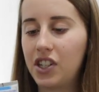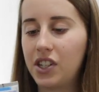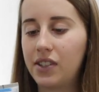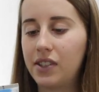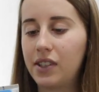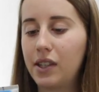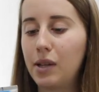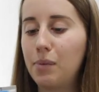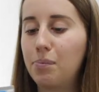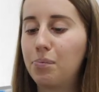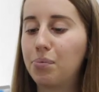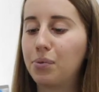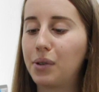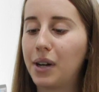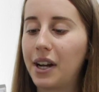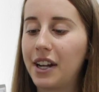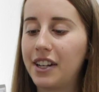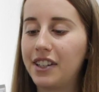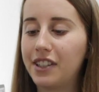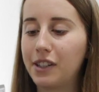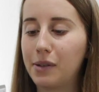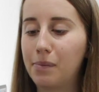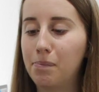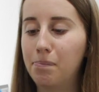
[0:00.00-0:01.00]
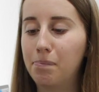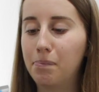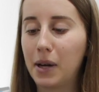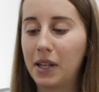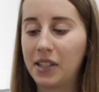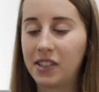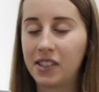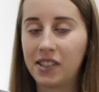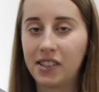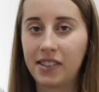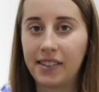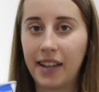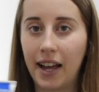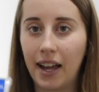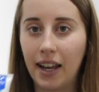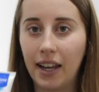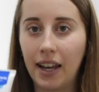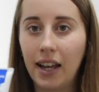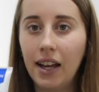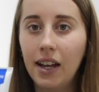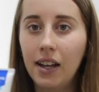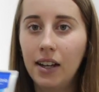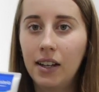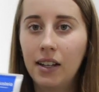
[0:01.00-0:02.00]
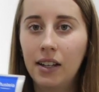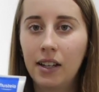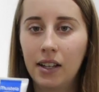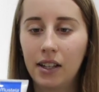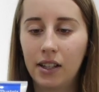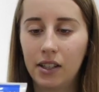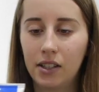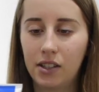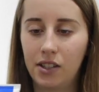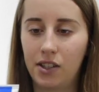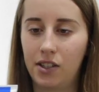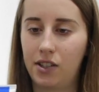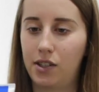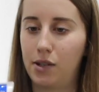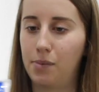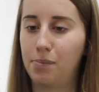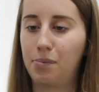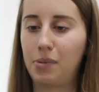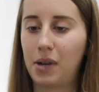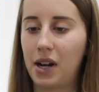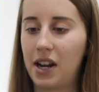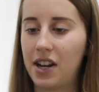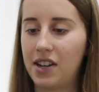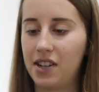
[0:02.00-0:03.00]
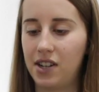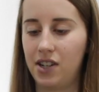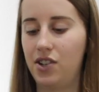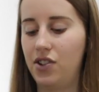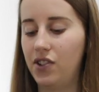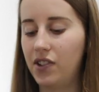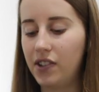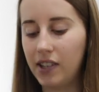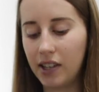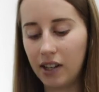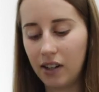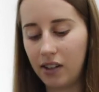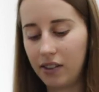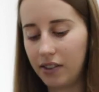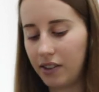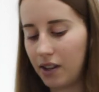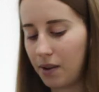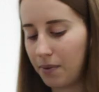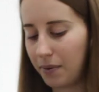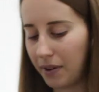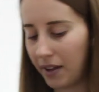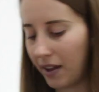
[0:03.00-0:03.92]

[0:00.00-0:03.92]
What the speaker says: is the brand Mistela. It's just a brand in New Zealand that we